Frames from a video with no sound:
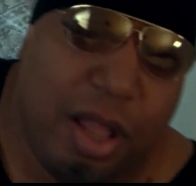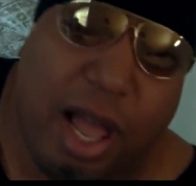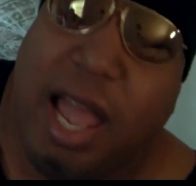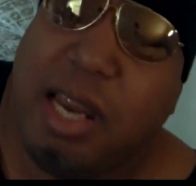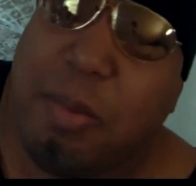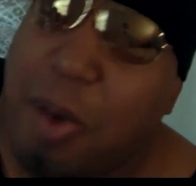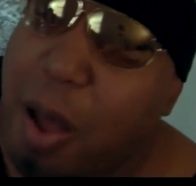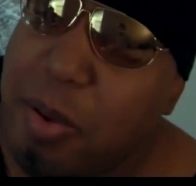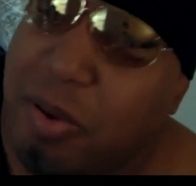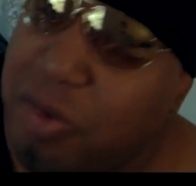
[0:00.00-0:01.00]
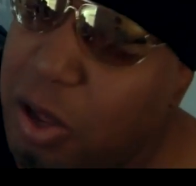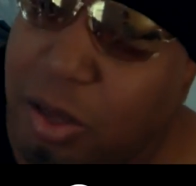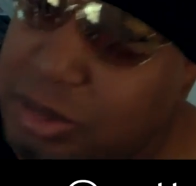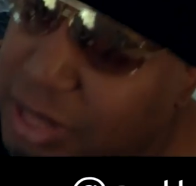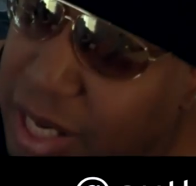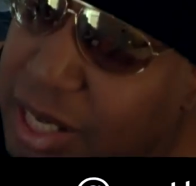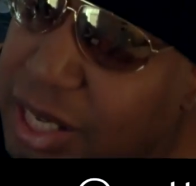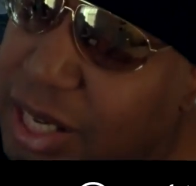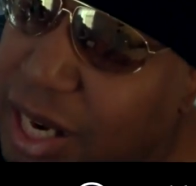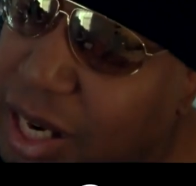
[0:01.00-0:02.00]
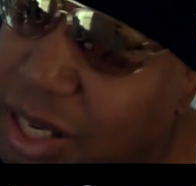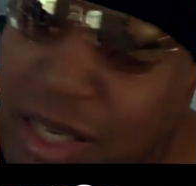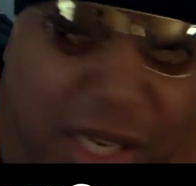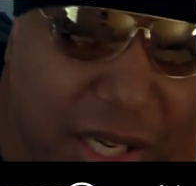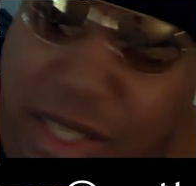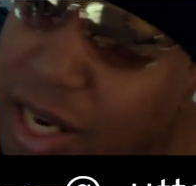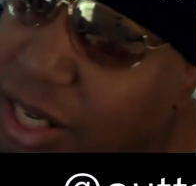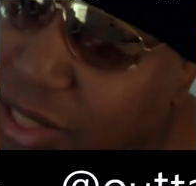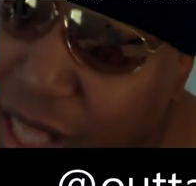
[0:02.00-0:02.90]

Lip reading: I had the bombing of Home City in there. None of these